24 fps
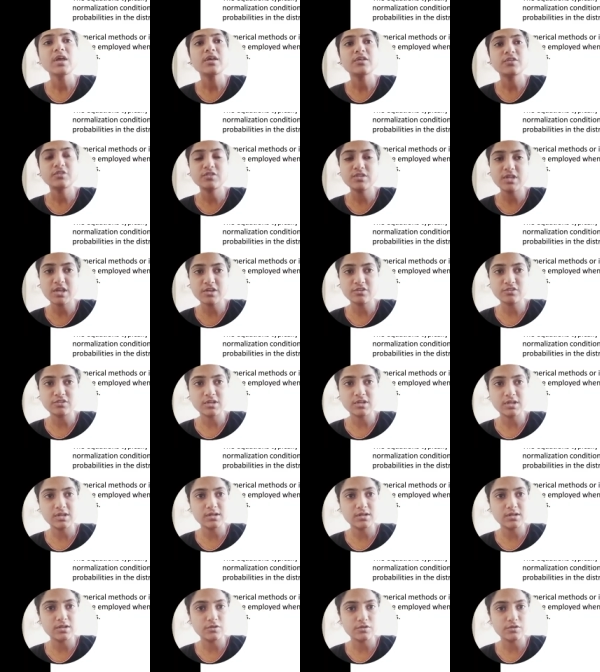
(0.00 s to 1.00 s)

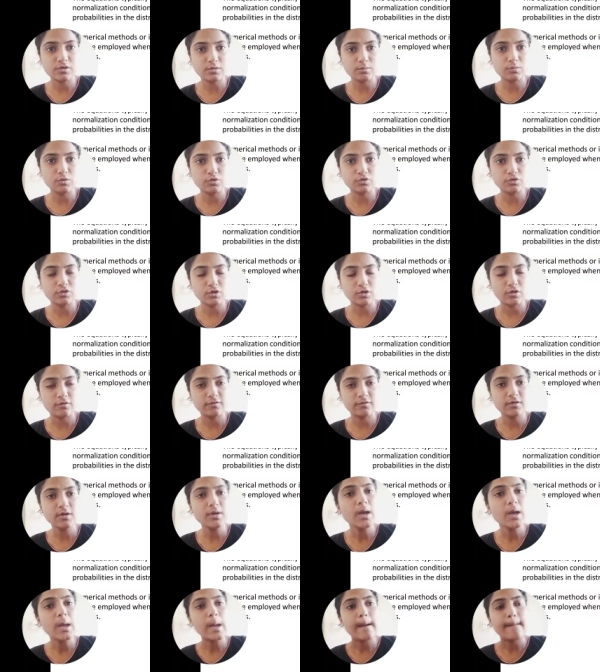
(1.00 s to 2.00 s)
stationary distribution of a
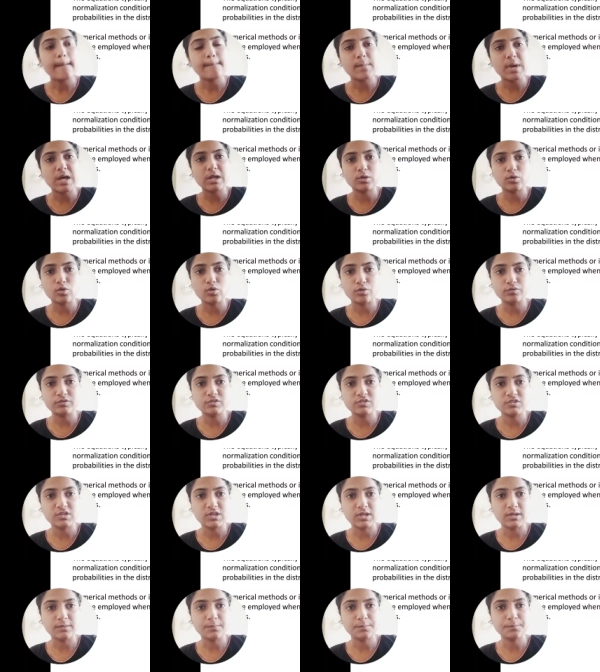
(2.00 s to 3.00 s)
Markov
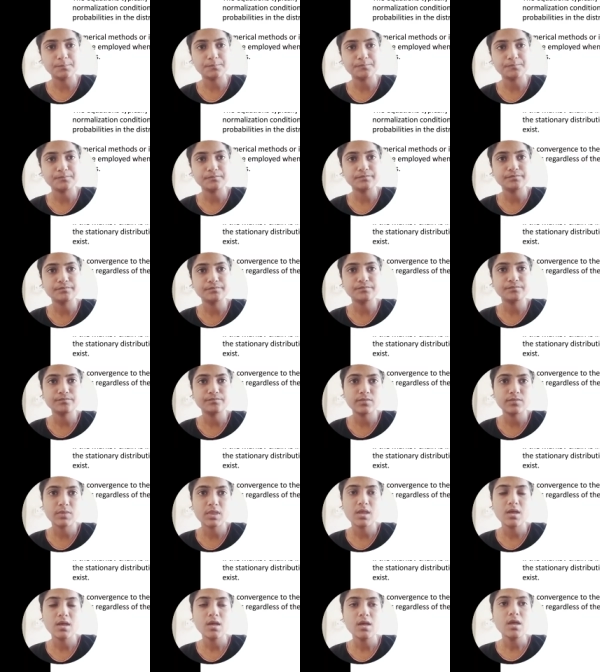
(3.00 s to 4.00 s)
chain.
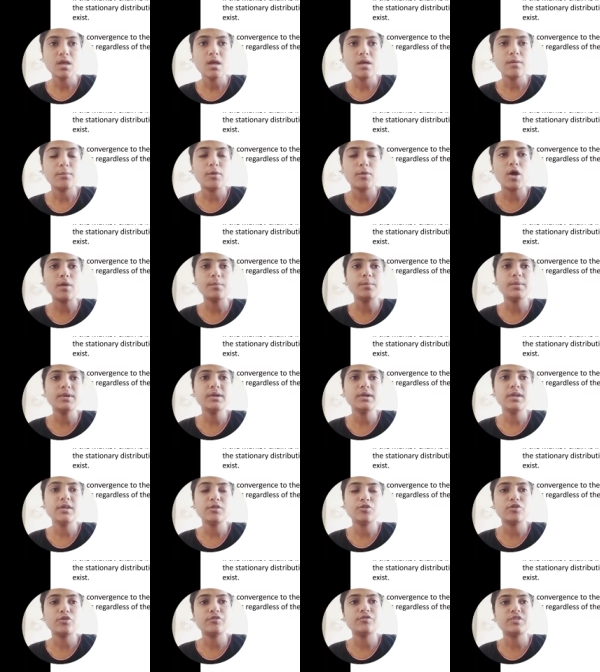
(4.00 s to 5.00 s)

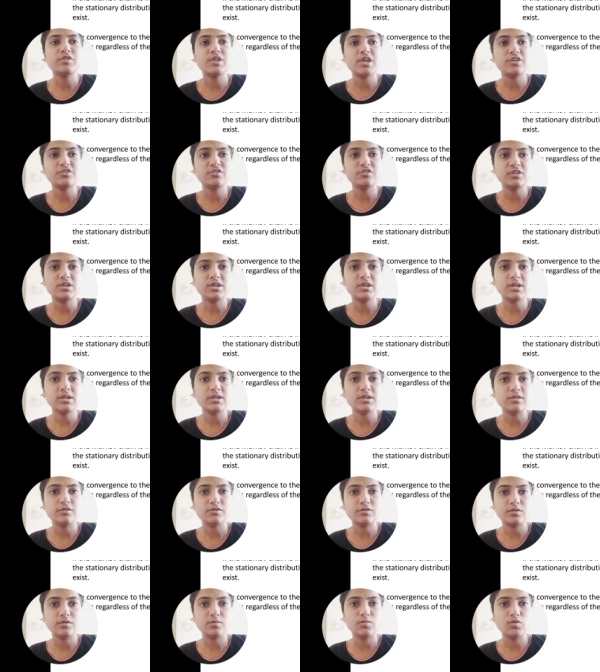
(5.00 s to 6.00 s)
Properties of stationary
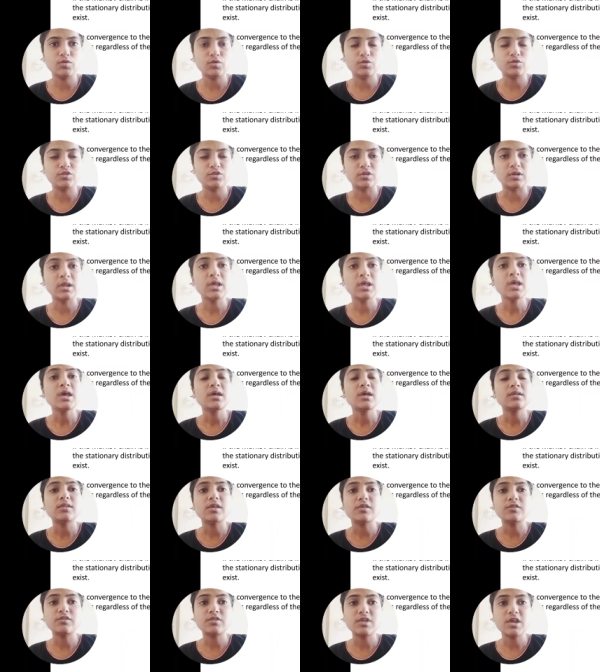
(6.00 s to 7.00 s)
distribution.
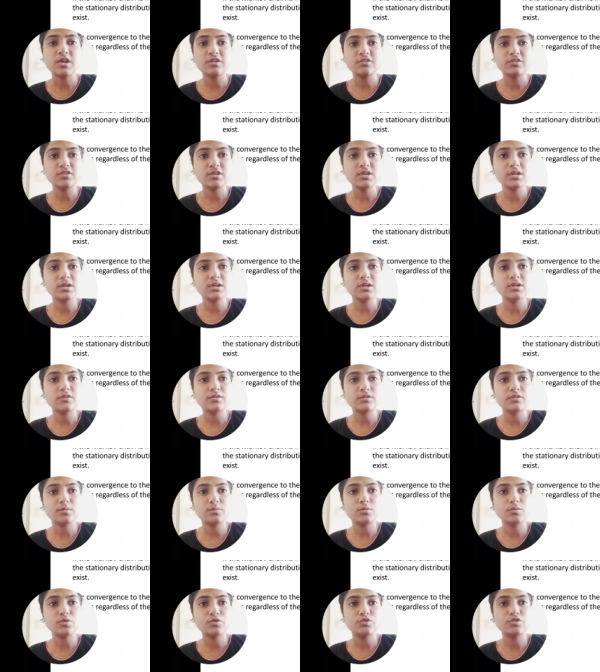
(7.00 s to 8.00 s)
The stationary
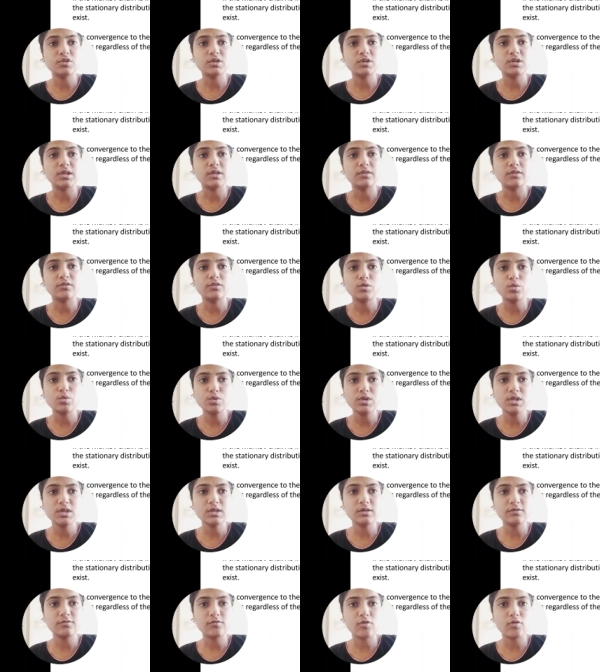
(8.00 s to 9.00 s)
distribution is
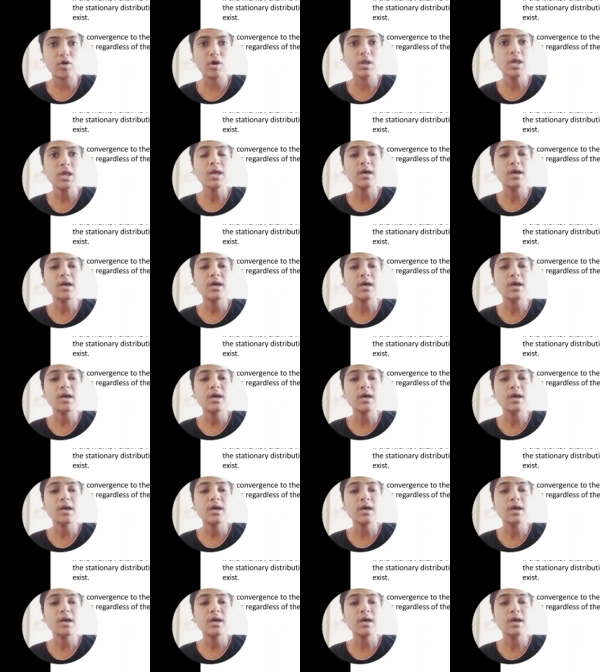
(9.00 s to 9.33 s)
unique for